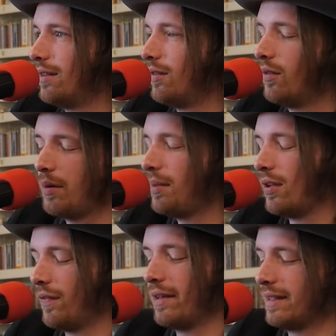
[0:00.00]
I mean,
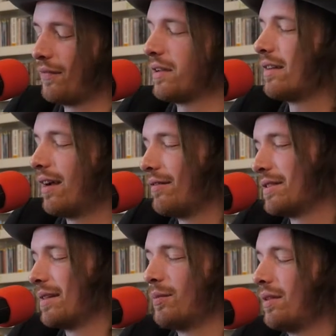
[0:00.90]
they're very different,
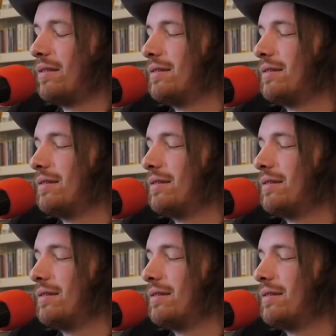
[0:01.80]
obviously. But